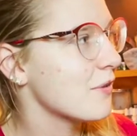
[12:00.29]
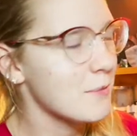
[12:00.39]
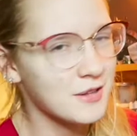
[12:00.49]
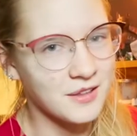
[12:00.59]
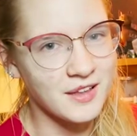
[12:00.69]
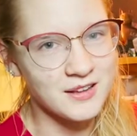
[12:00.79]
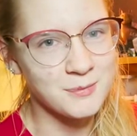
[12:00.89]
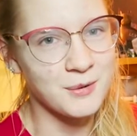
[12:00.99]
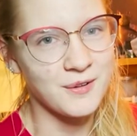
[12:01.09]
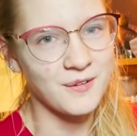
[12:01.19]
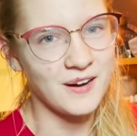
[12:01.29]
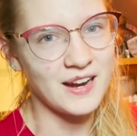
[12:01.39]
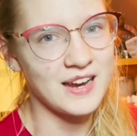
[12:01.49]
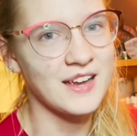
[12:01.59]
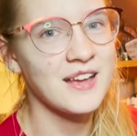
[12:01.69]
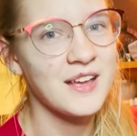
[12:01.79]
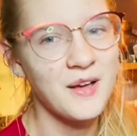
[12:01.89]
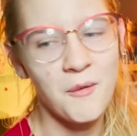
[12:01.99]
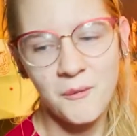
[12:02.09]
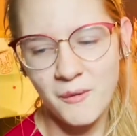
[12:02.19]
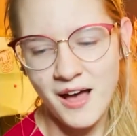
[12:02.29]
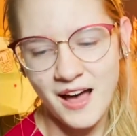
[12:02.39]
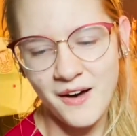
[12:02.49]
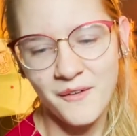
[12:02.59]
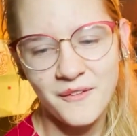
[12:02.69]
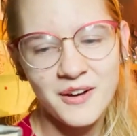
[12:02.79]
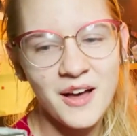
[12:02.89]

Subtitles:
I'm on the last book already. Wow.